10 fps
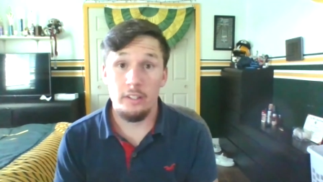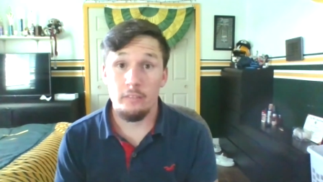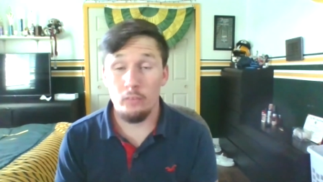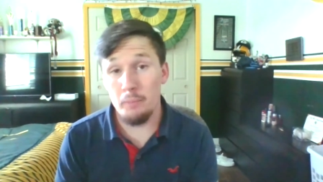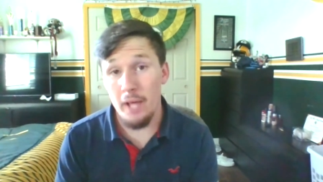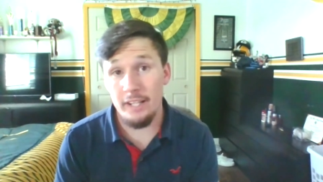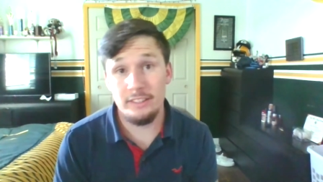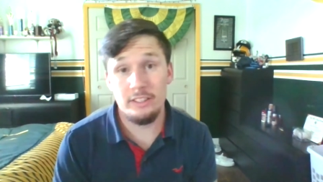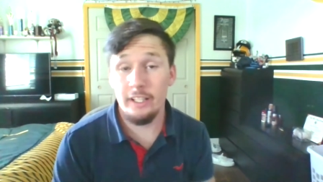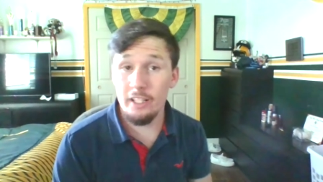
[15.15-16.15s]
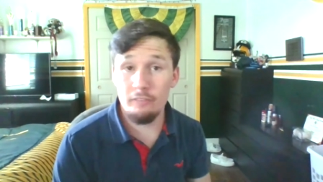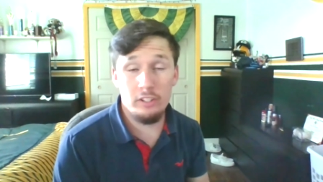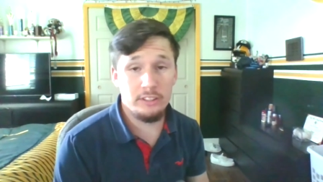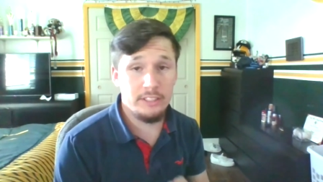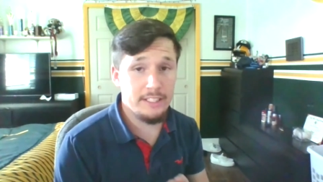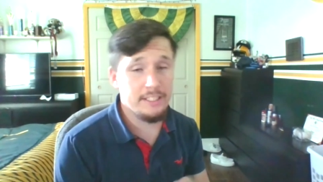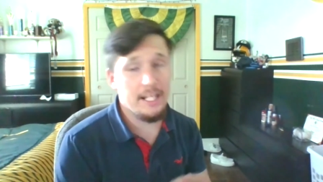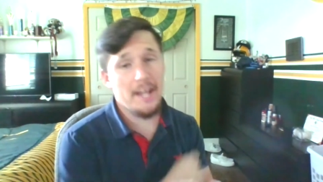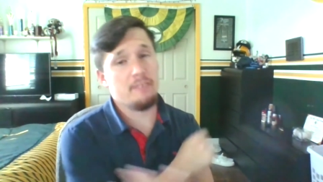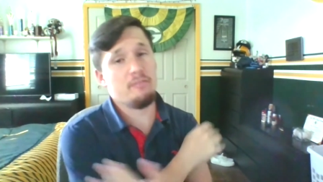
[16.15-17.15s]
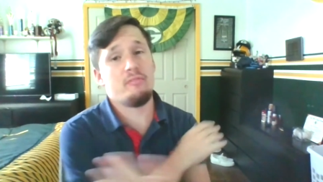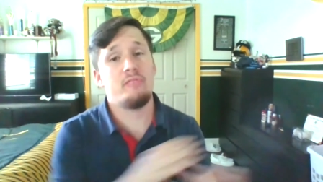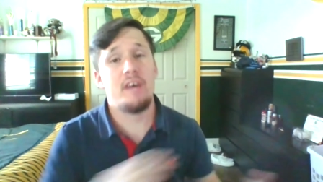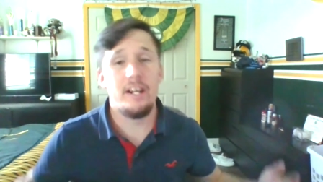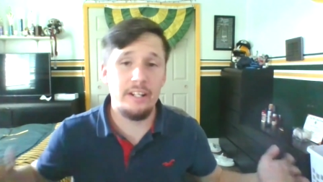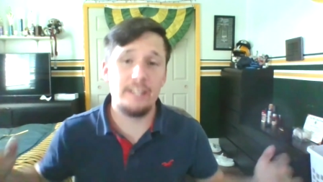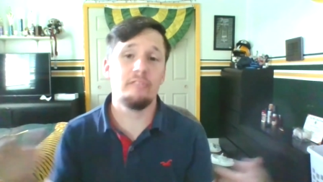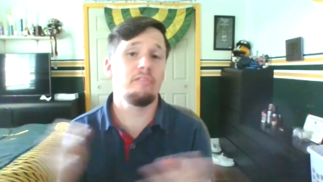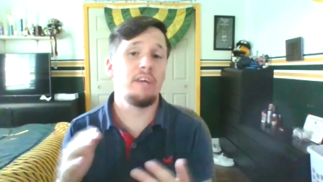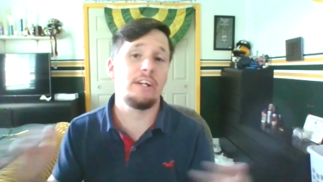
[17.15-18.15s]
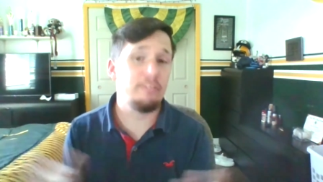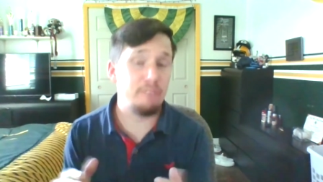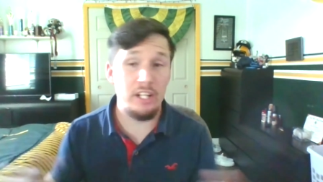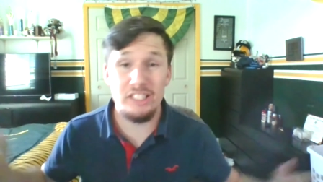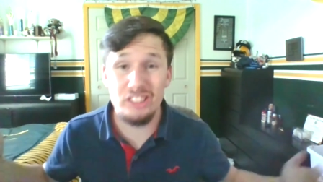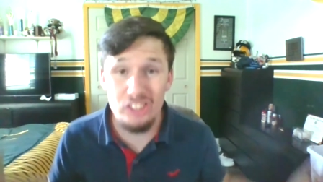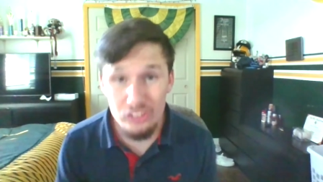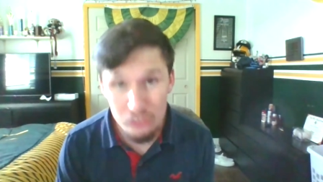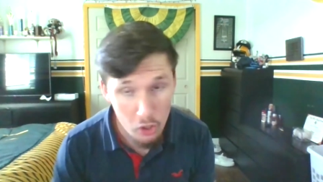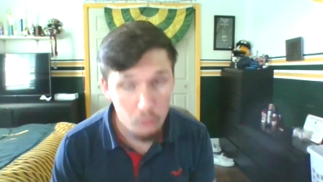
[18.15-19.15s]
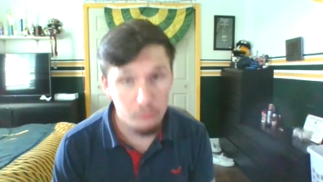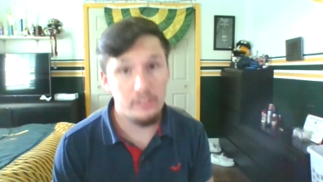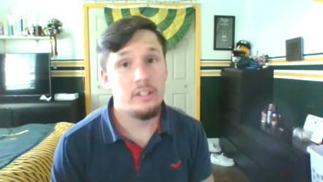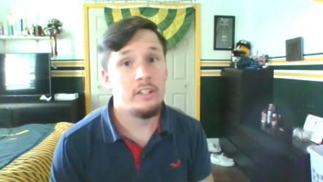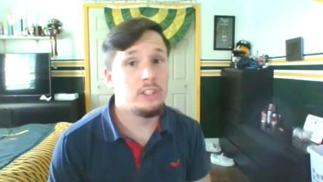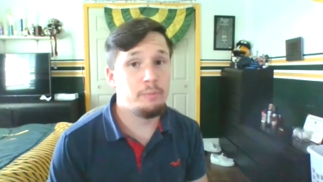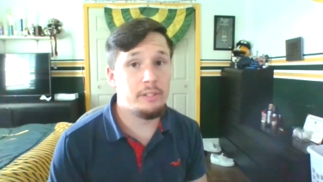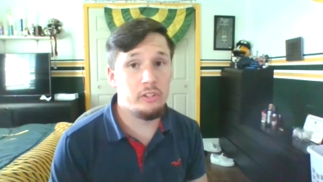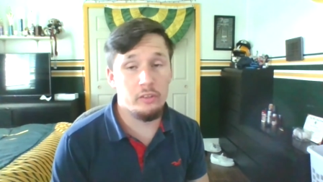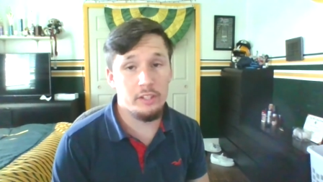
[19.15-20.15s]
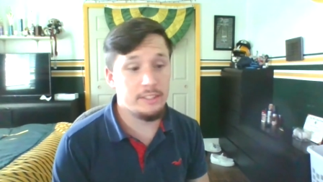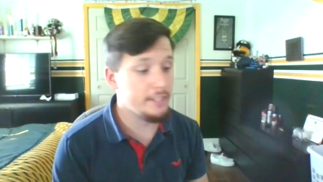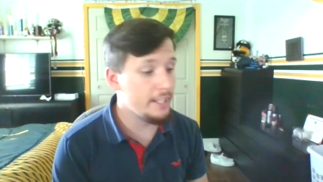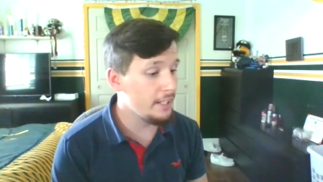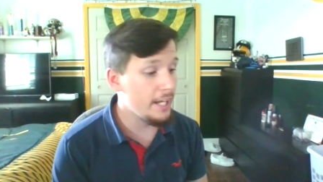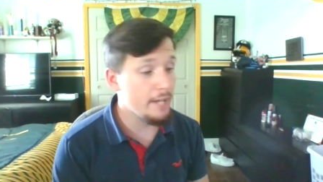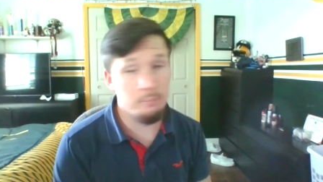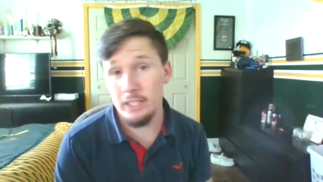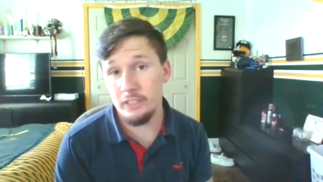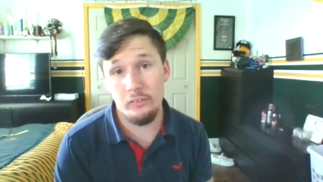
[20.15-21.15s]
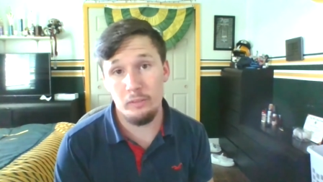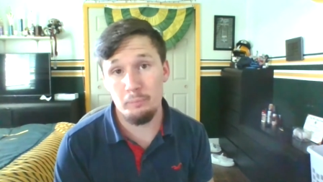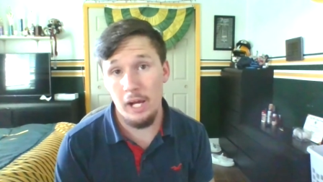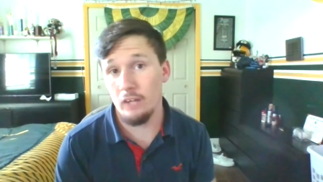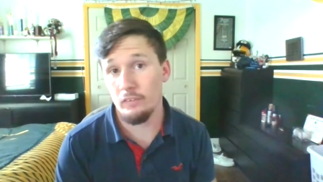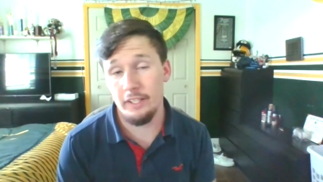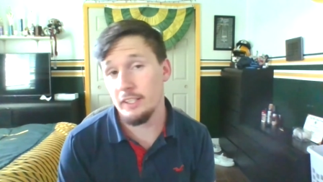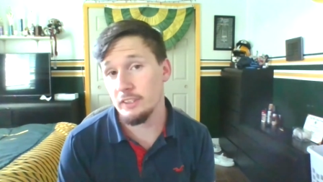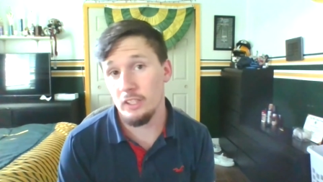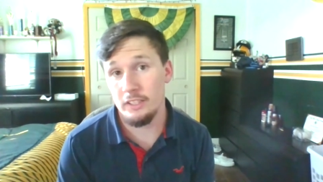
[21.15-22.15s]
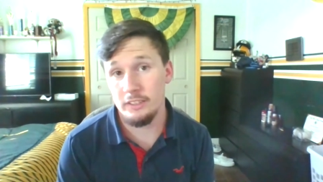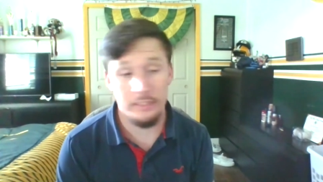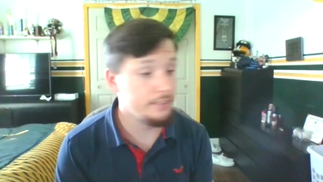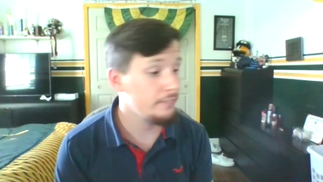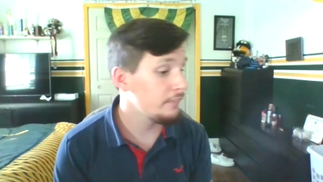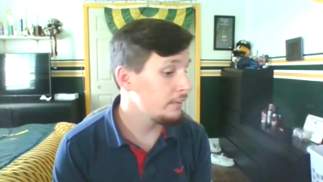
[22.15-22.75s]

We're back into NFL season. I am very stoked to be doing this again. I miss doing the power rankings, honestly.